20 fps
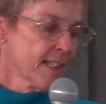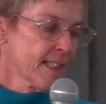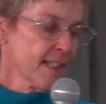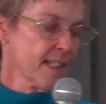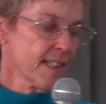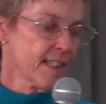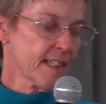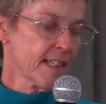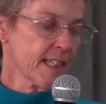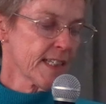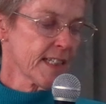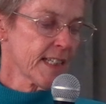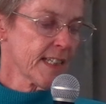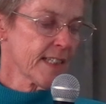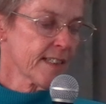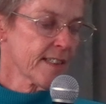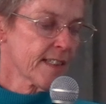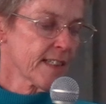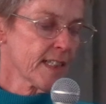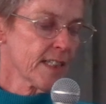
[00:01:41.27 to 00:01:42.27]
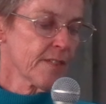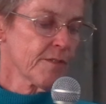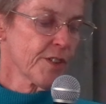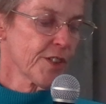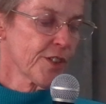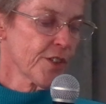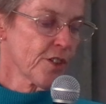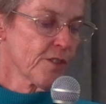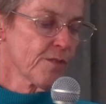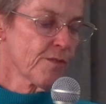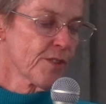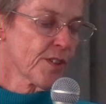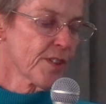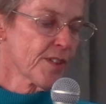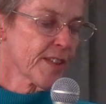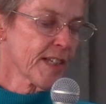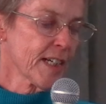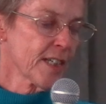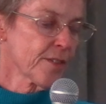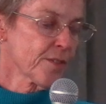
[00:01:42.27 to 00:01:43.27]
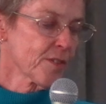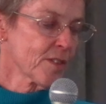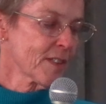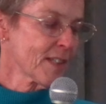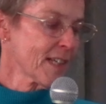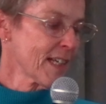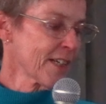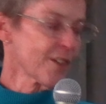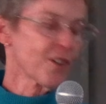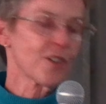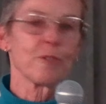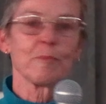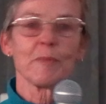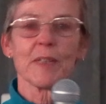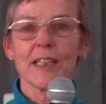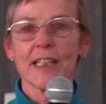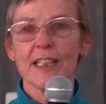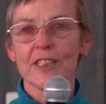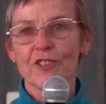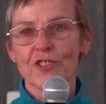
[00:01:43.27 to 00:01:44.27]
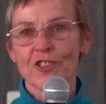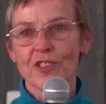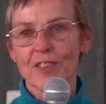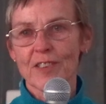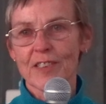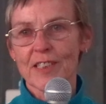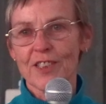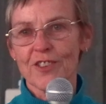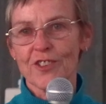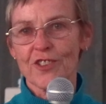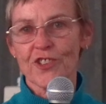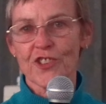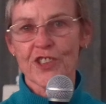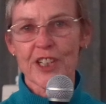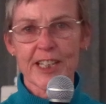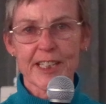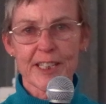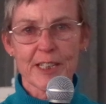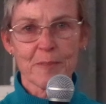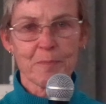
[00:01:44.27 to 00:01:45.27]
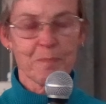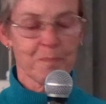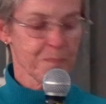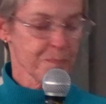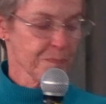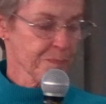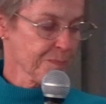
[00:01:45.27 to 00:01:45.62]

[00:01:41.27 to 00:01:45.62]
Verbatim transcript: Since then, he's delivered over a thousand Lycoming engines into China.